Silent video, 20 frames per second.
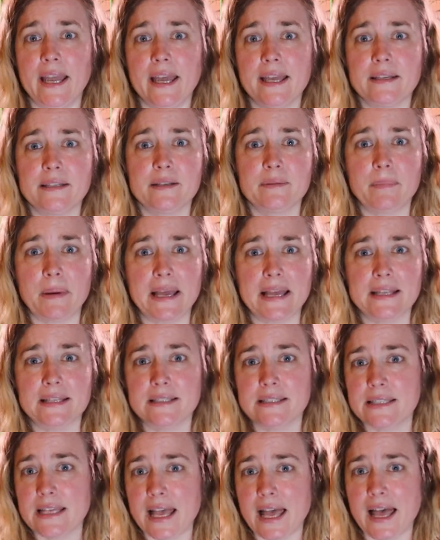It
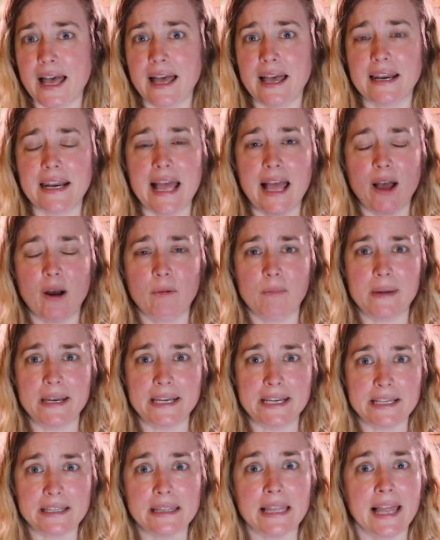depends on how
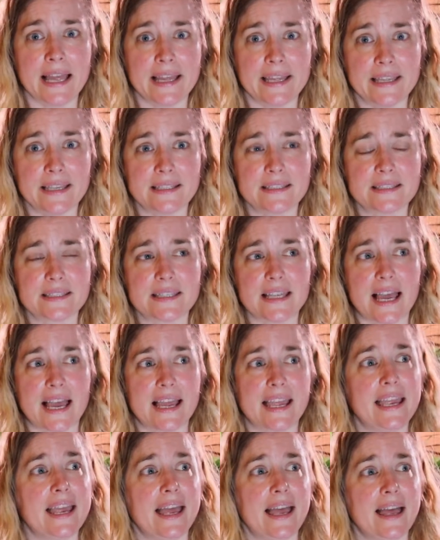many clients I
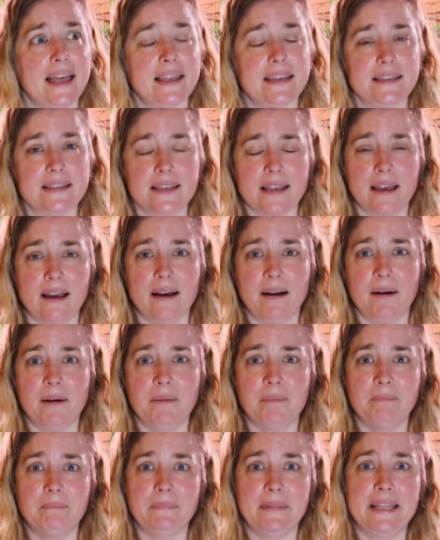get
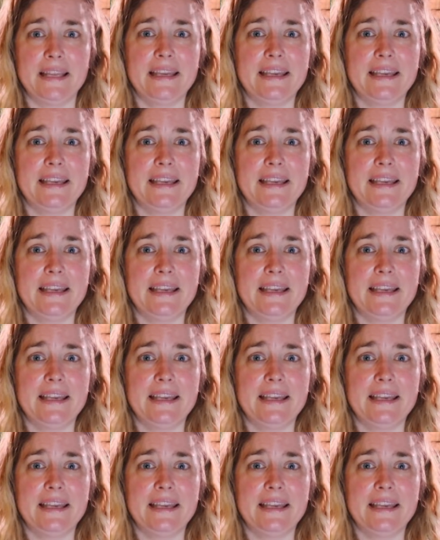and